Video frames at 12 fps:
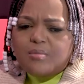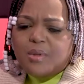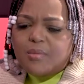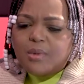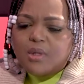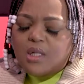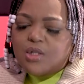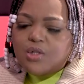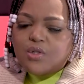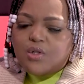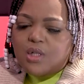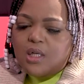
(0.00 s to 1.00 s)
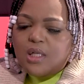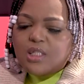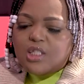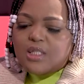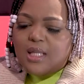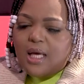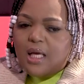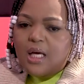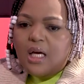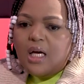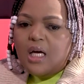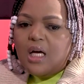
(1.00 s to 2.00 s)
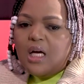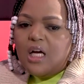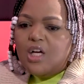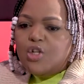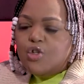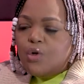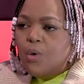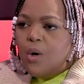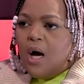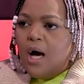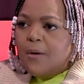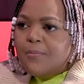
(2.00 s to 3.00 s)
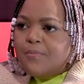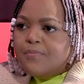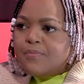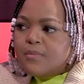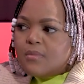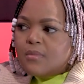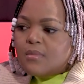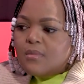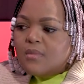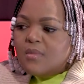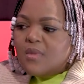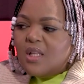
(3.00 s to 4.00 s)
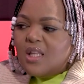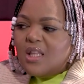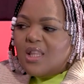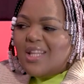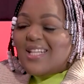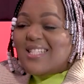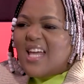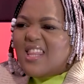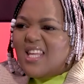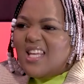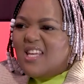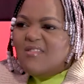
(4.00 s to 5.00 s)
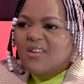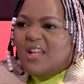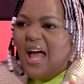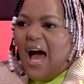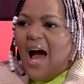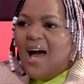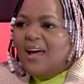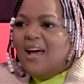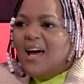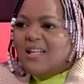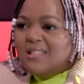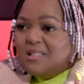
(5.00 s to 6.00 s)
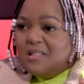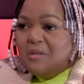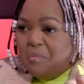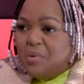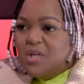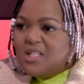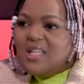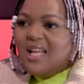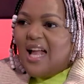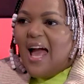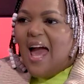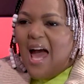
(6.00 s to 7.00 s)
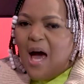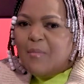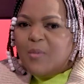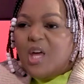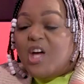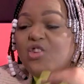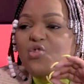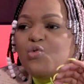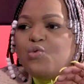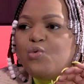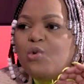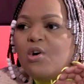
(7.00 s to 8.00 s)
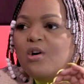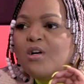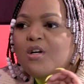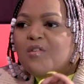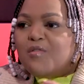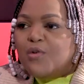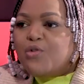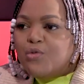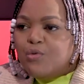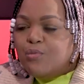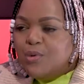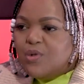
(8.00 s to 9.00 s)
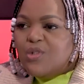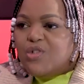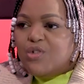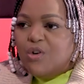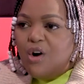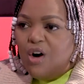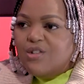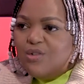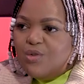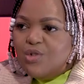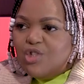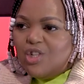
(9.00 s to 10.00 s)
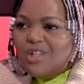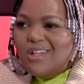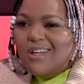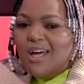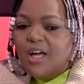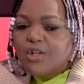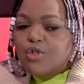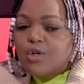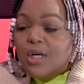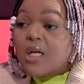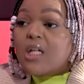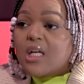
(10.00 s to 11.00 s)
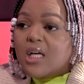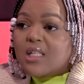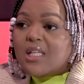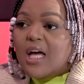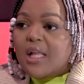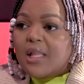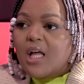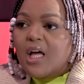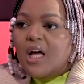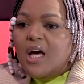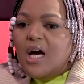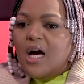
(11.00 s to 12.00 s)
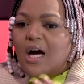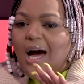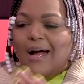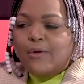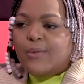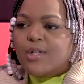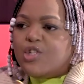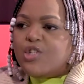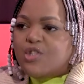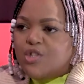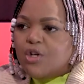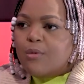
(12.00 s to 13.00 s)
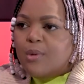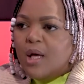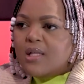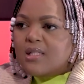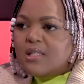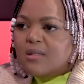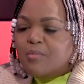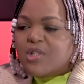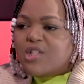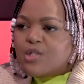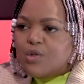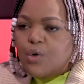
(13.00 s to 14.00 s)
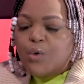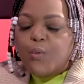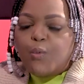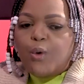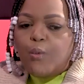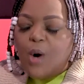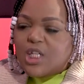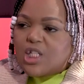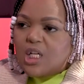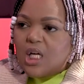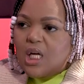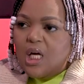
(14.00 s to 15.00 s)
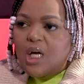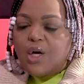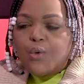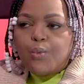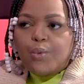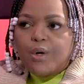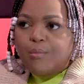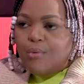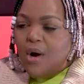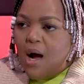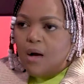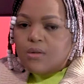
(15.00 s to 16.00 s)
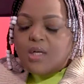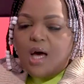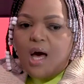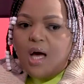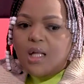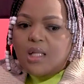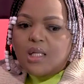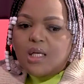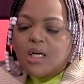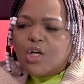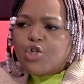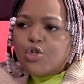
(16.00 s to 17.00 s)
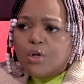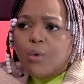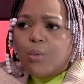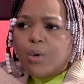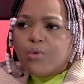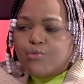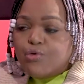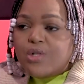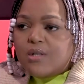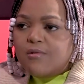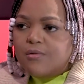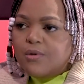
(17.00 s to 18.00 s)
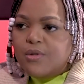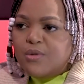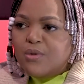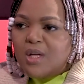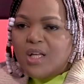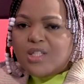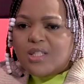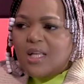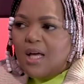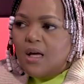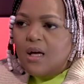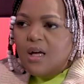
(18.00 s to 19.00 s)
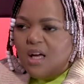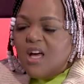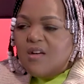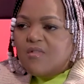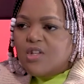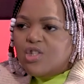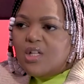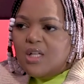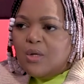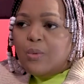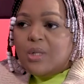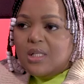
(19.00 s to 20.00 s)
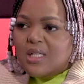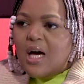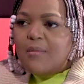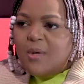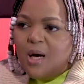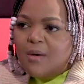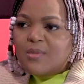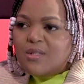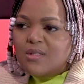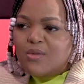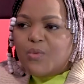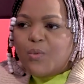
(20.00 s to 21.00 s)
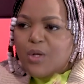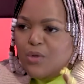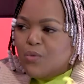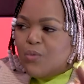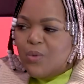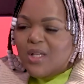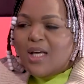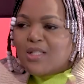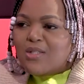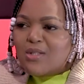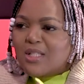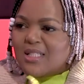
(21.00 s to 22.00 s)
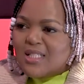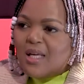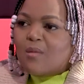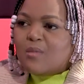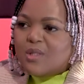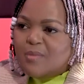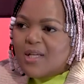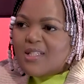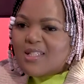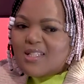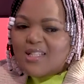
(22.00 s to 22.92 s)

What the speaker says: people in the industry, and it's just like, you know, um, there's nothing even I, as the person that I am, can do for you because you're on your own journey and you're killing it. And I don't want to disturb that. But just know we're watching, we're proud, and, we're rooting for you. And it's just like, eventually, when the time comes, when we get to the same space,